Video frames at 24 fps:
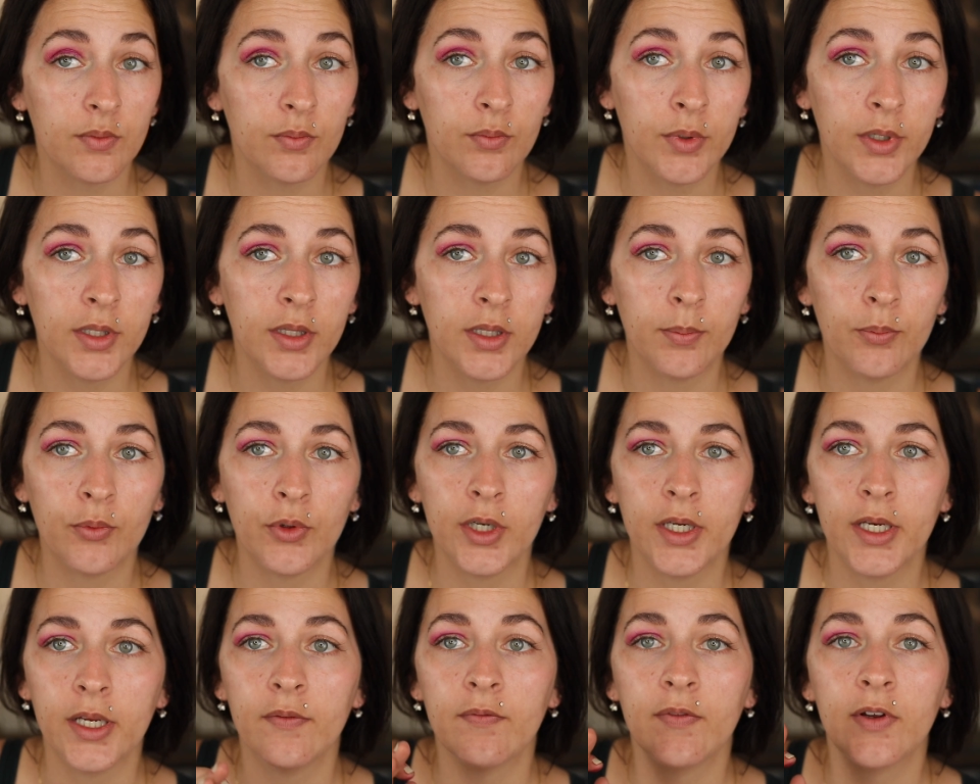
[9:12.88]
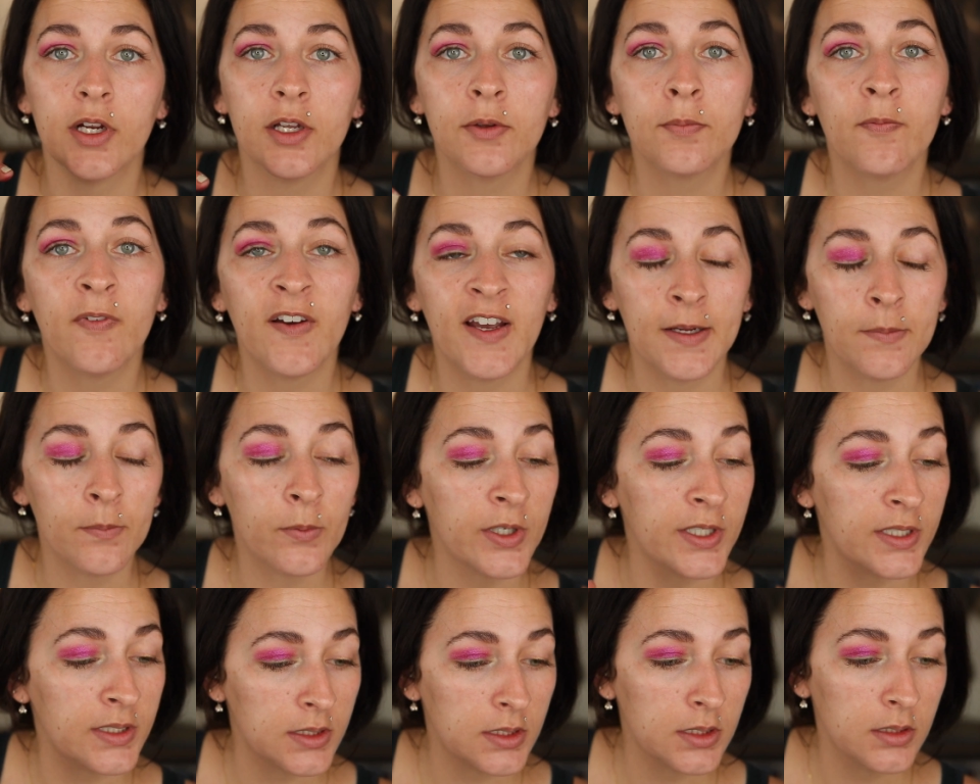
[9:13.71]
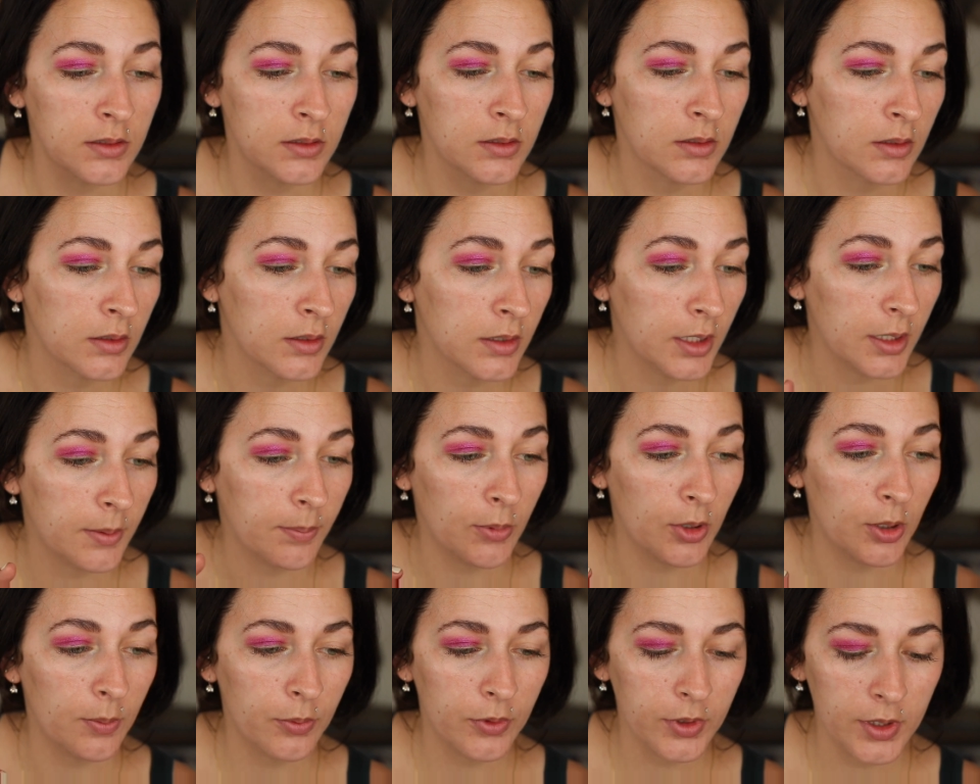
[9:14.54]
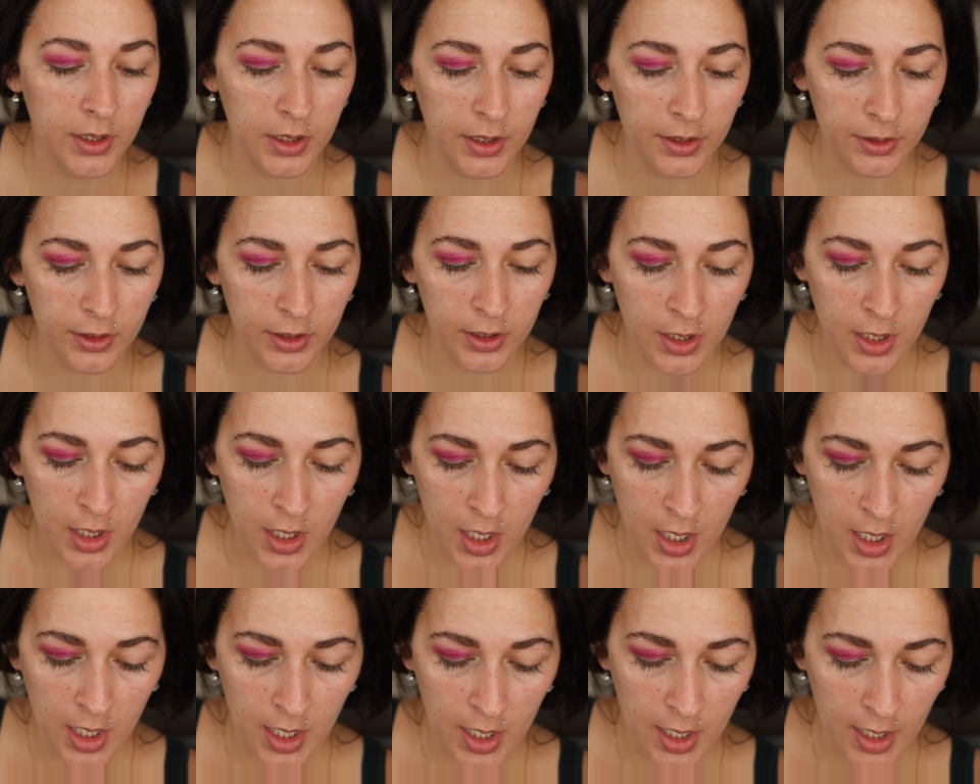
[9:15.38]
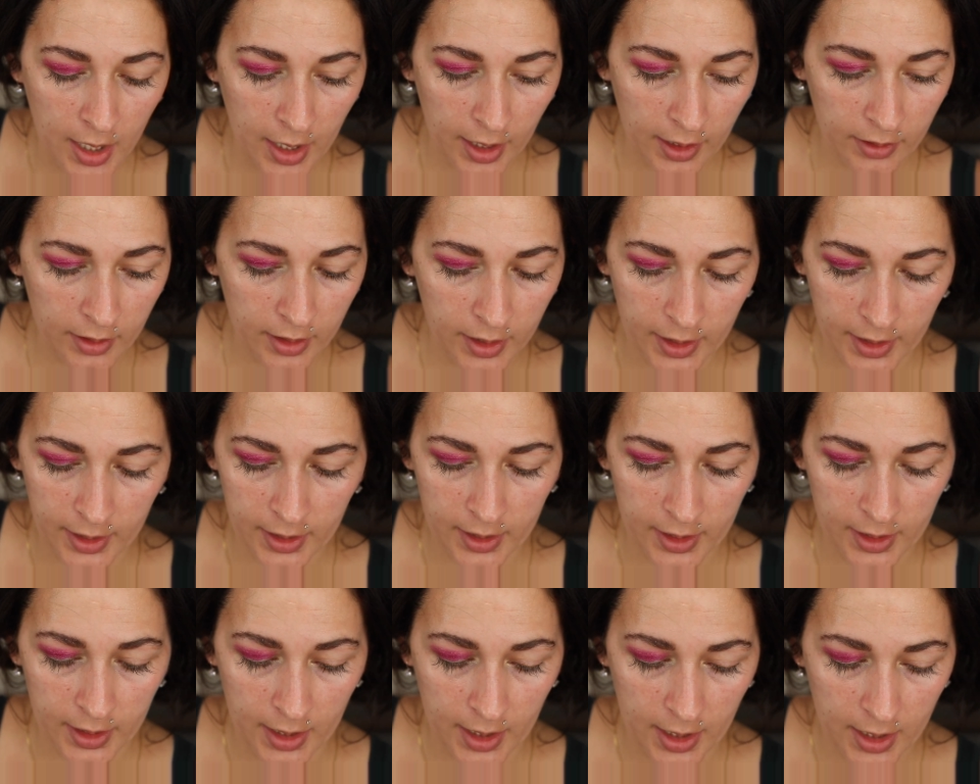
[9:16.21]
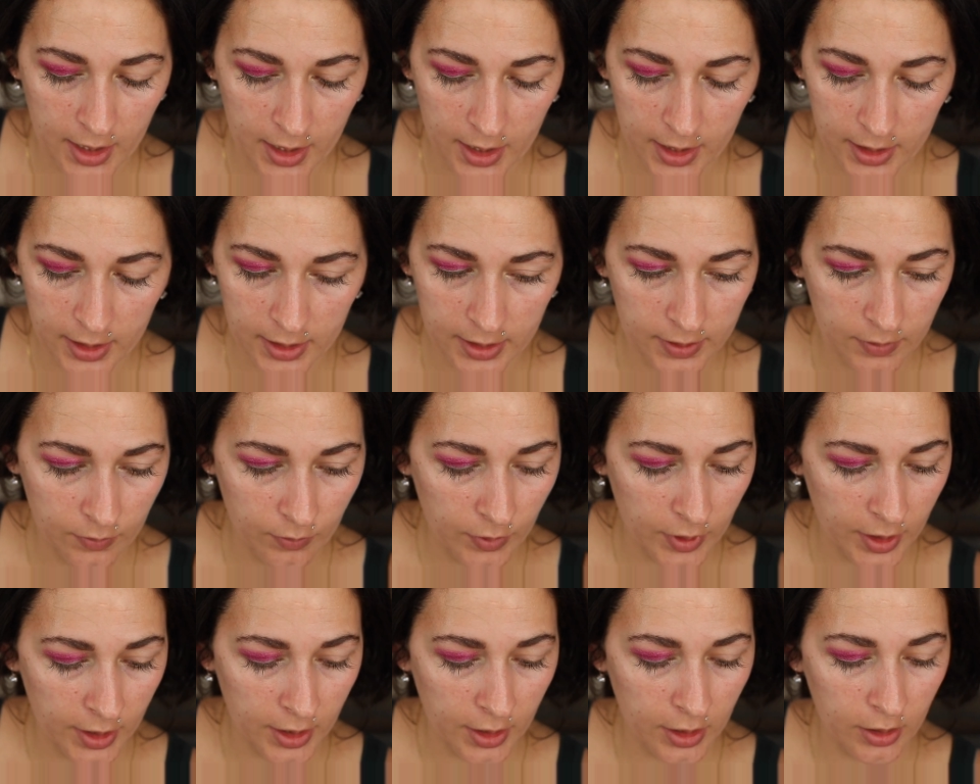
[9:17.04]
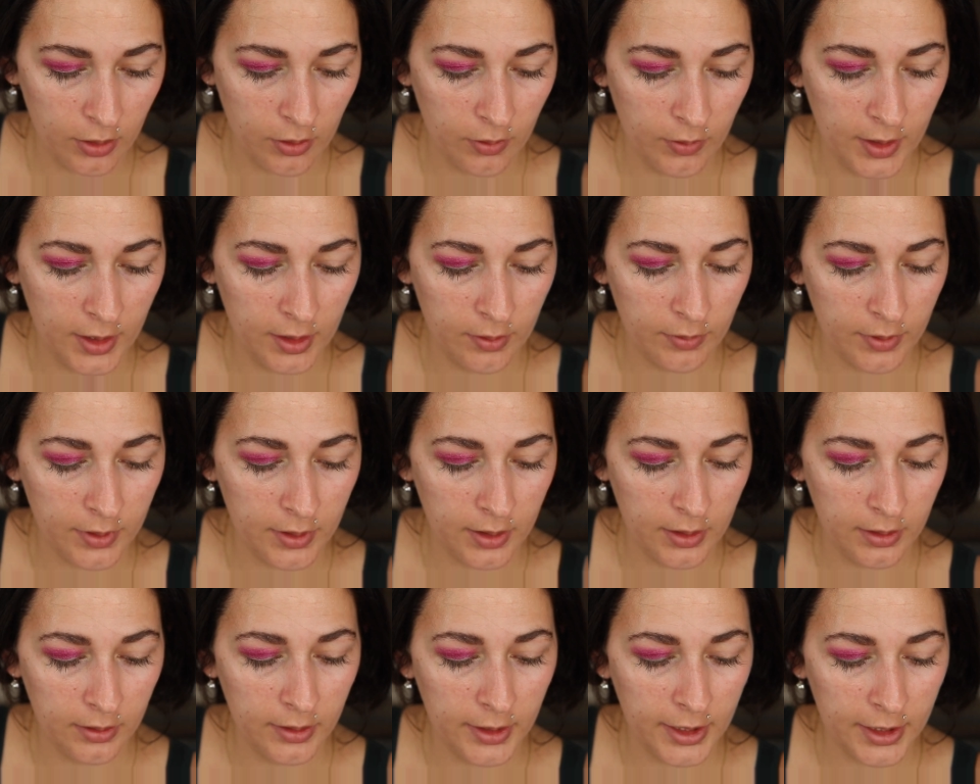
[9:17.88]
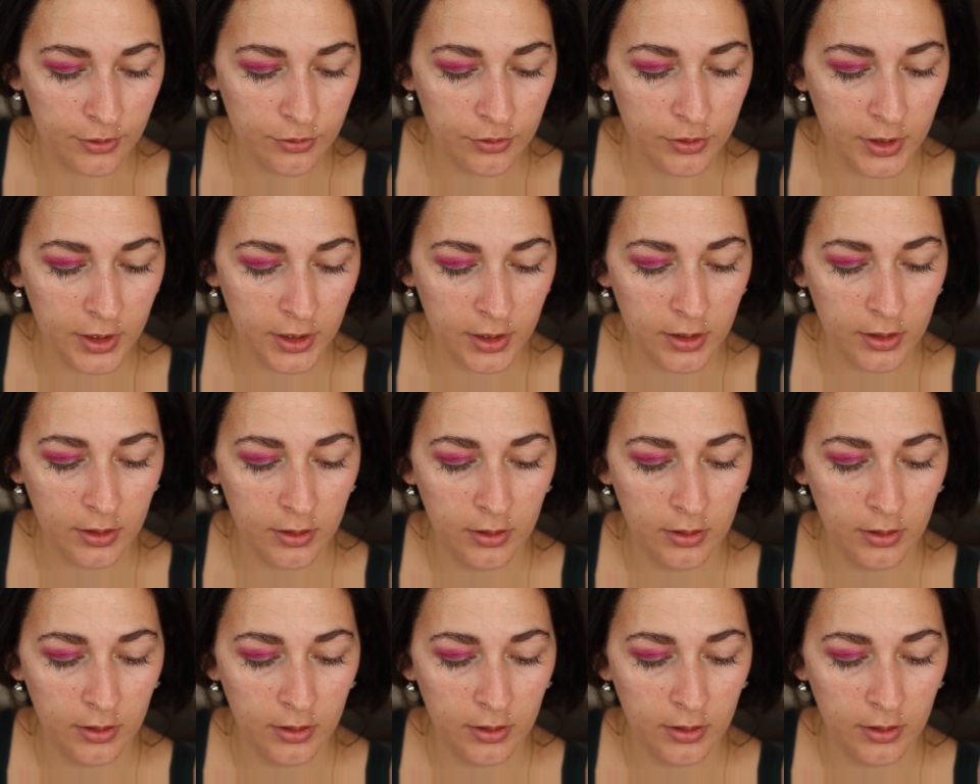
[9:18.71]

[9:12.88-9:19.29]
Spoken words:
really pretty, very vibrant, like purpley color. And then we're gonna go in with Electric.